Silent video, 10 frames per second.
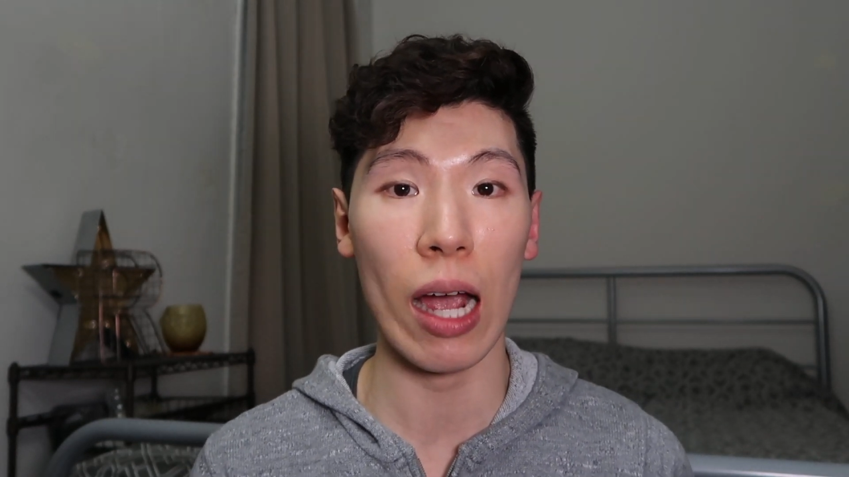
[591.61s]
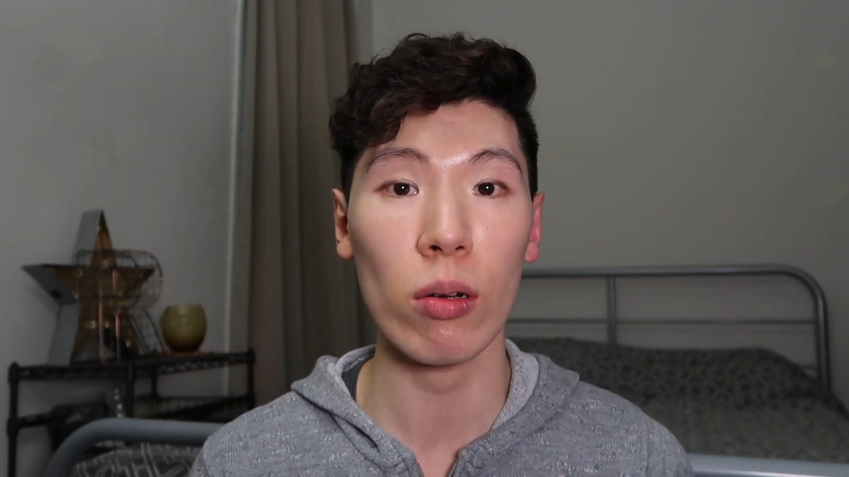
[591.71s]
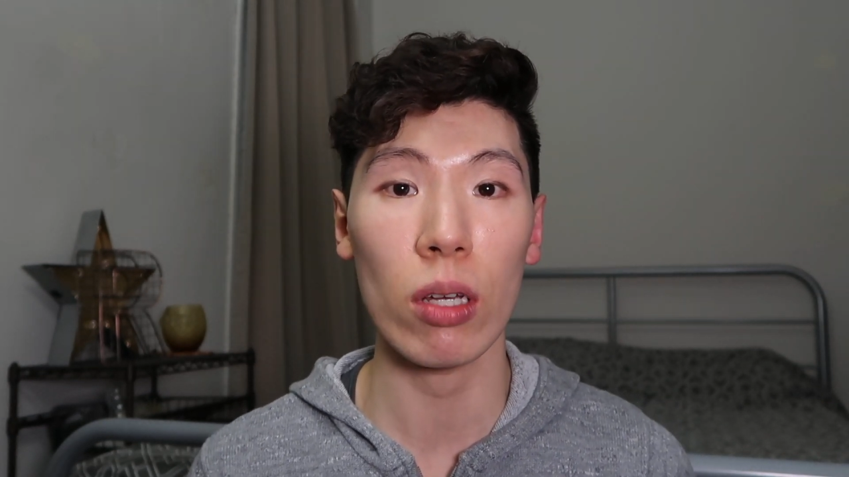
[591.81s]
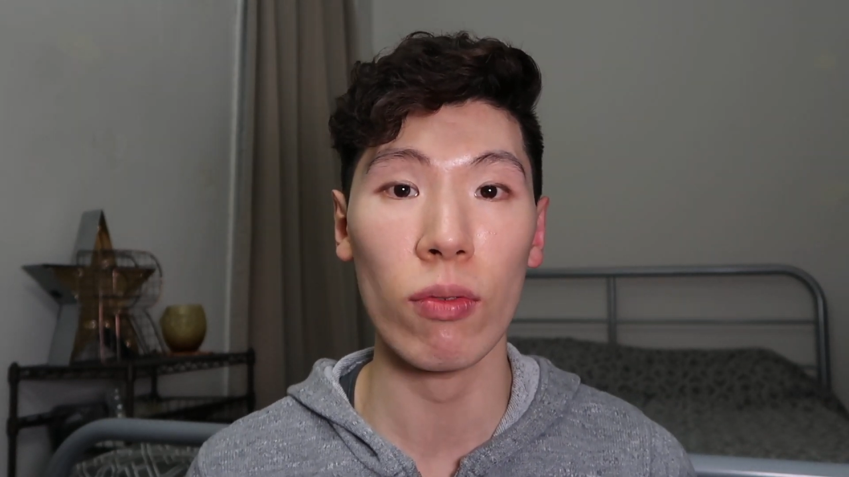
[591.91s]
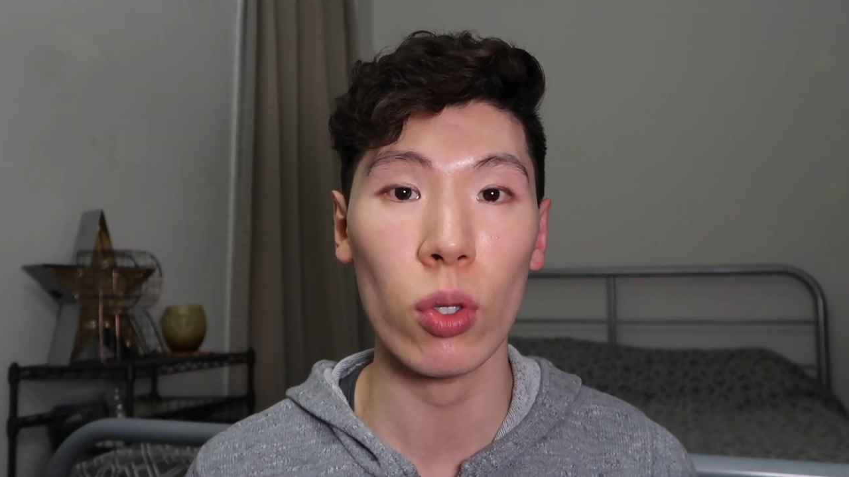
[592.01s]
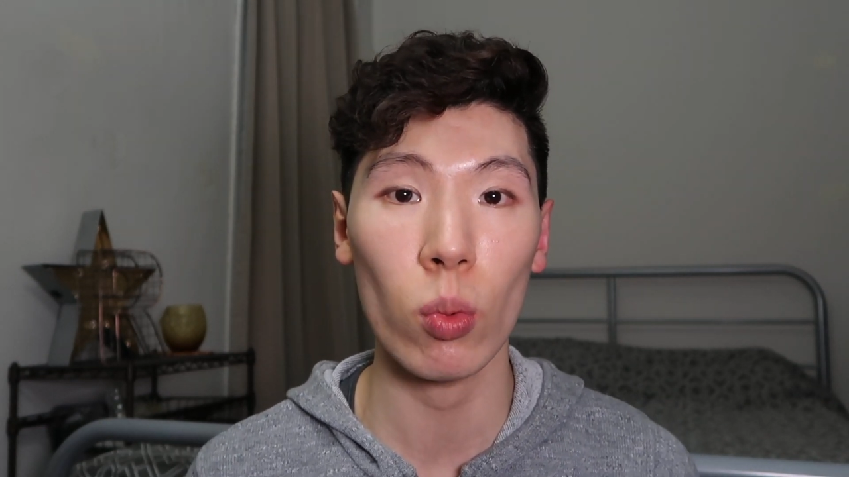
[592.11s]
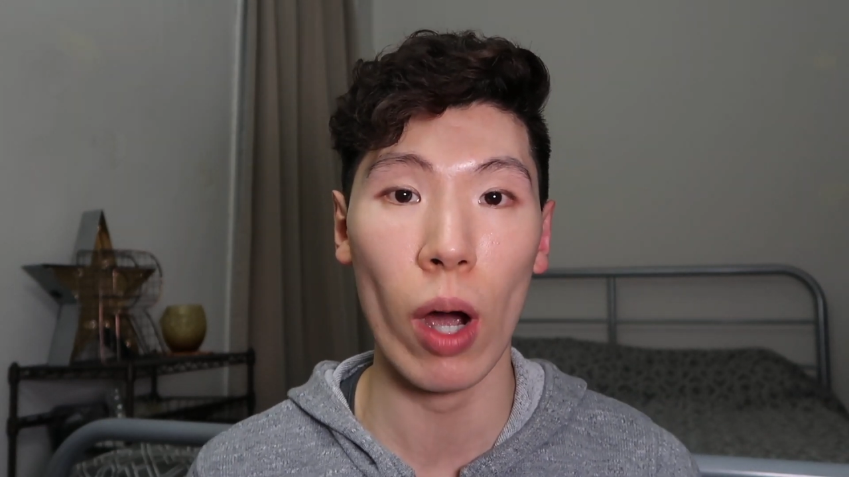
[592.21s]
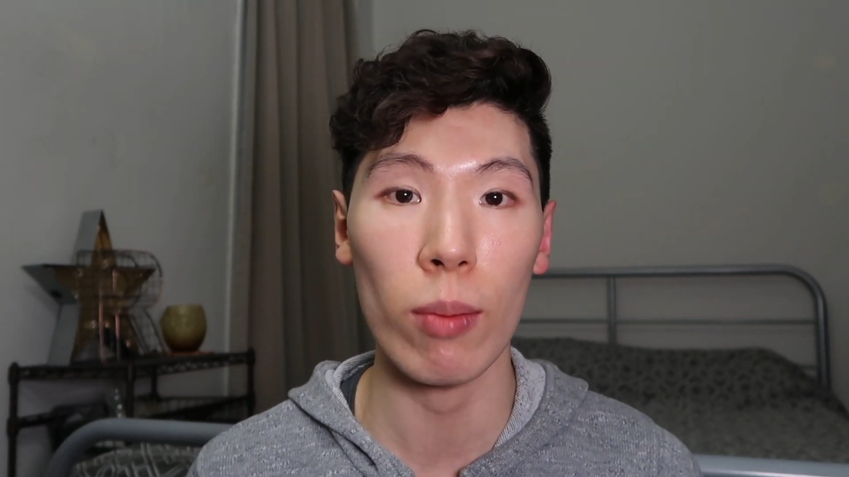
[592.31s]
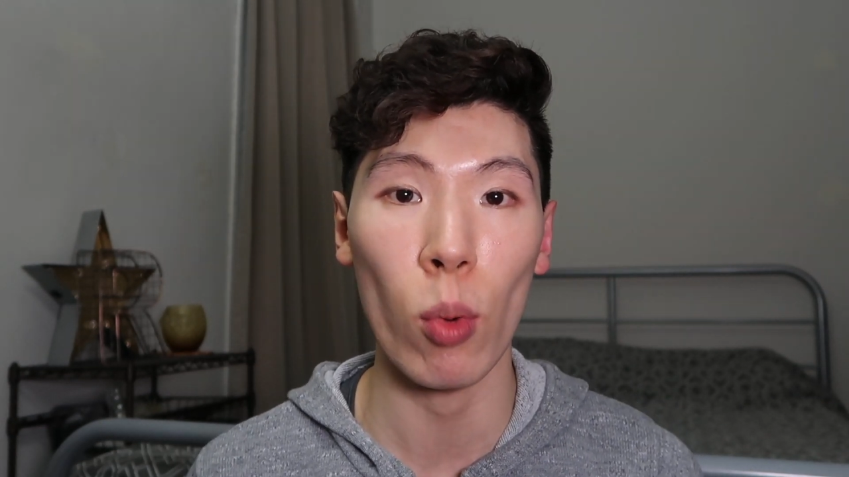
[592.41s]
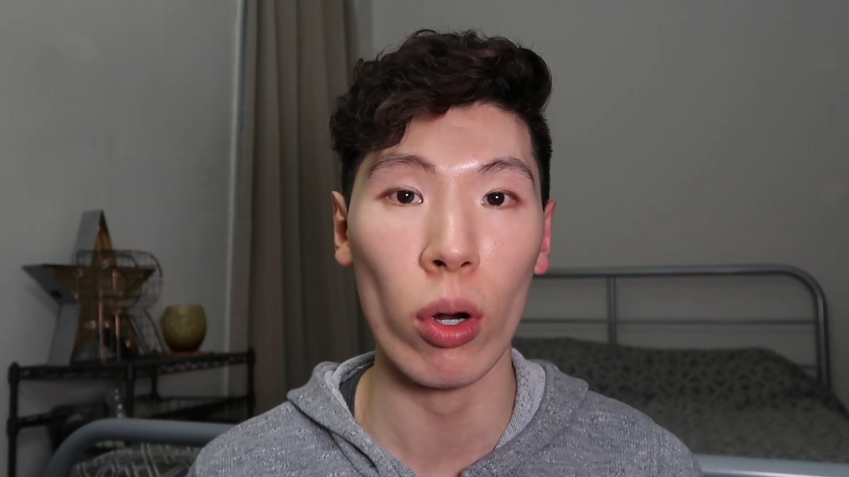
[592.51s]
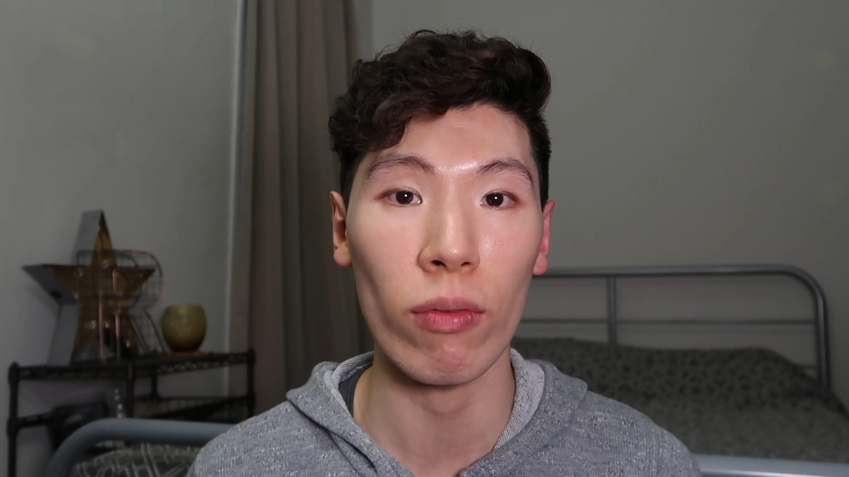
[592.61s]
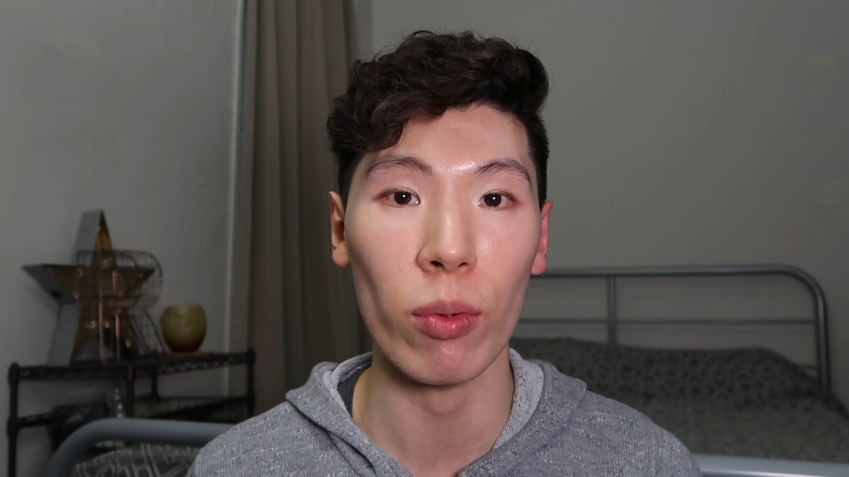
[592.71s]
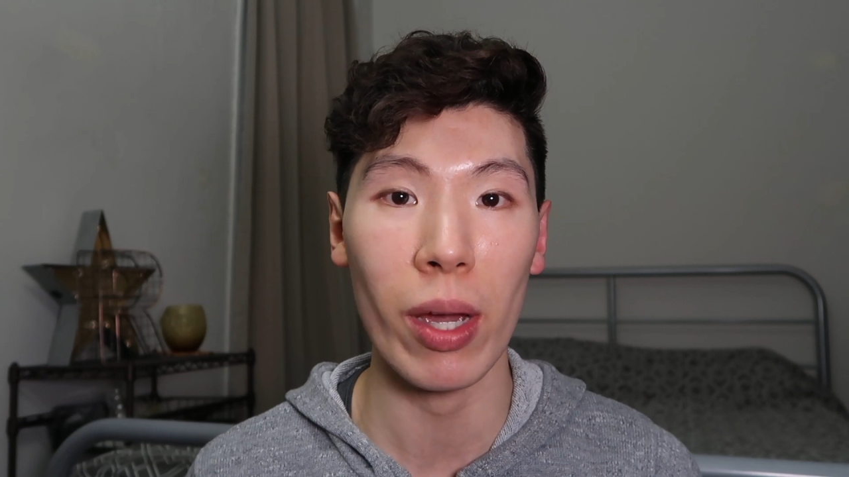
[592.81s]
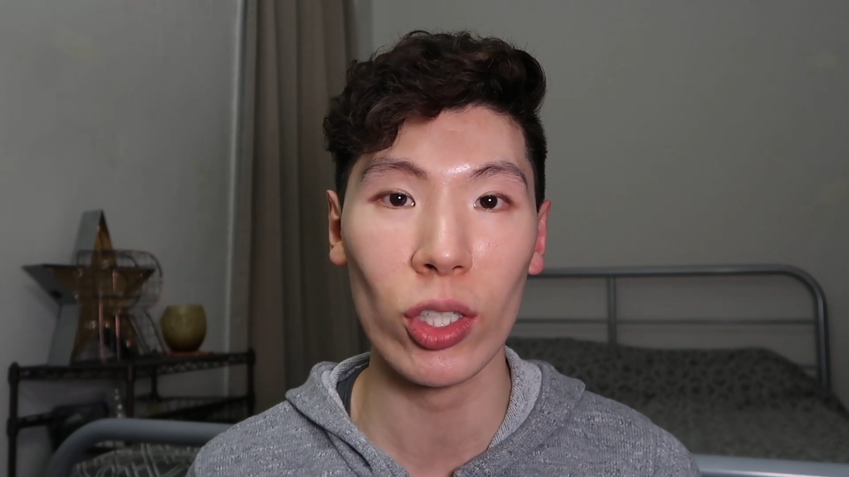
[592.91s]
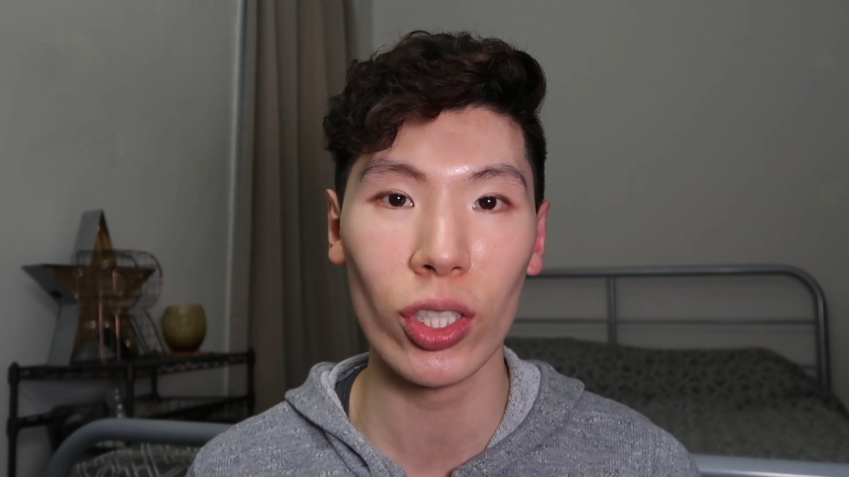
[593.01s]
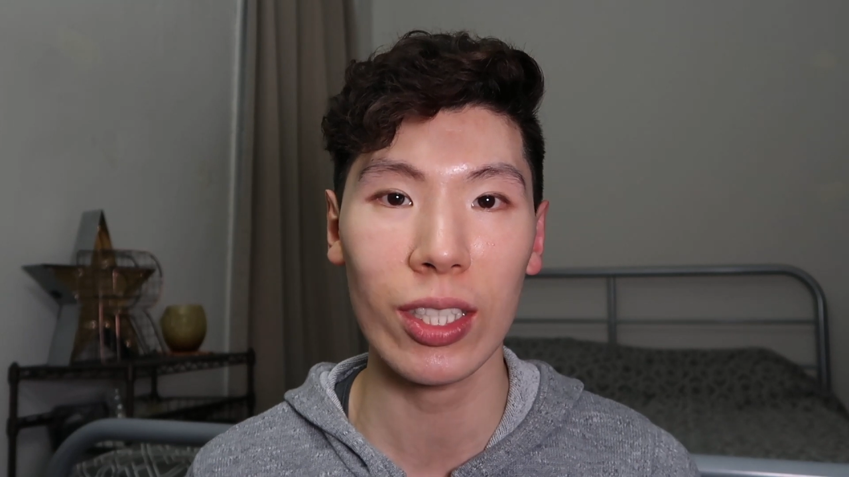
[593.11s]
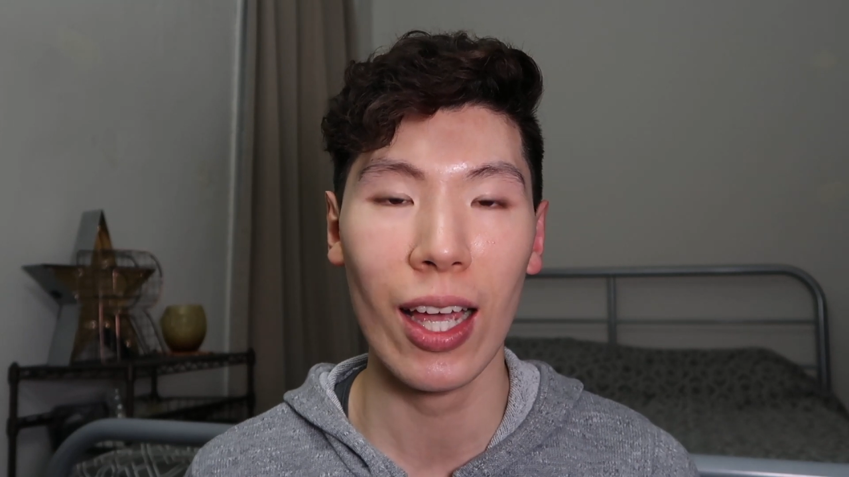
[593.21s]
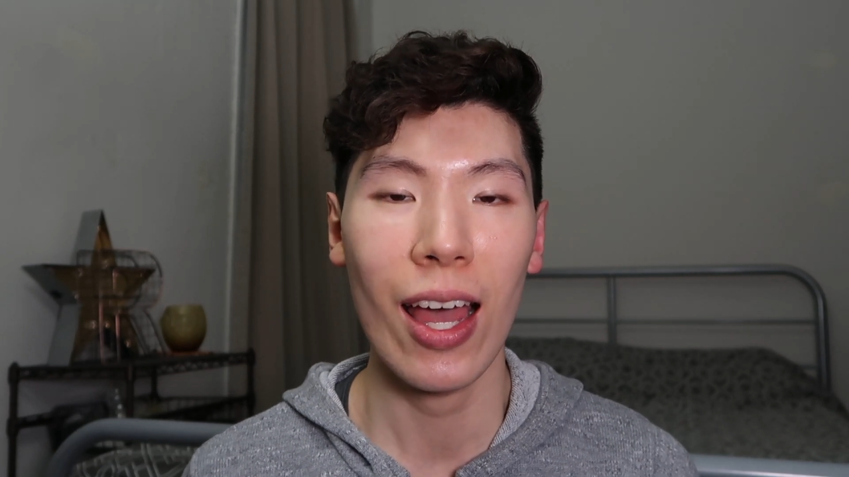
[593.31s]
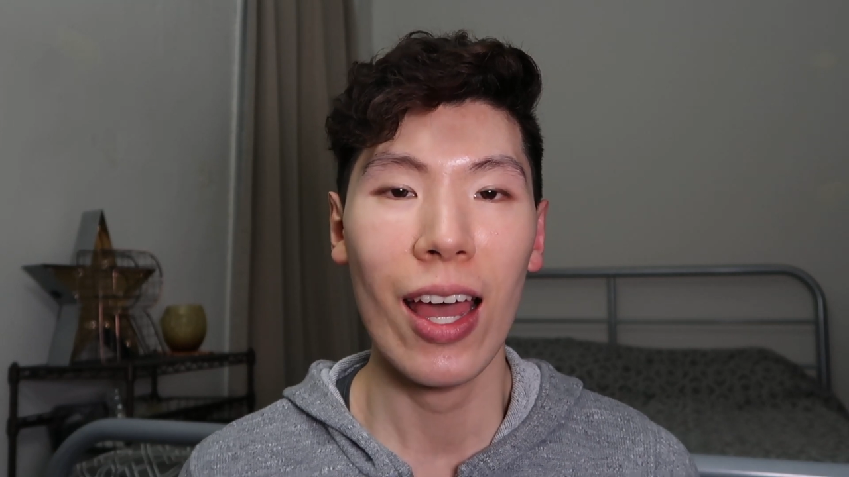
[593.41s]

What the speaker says: out if you want more information.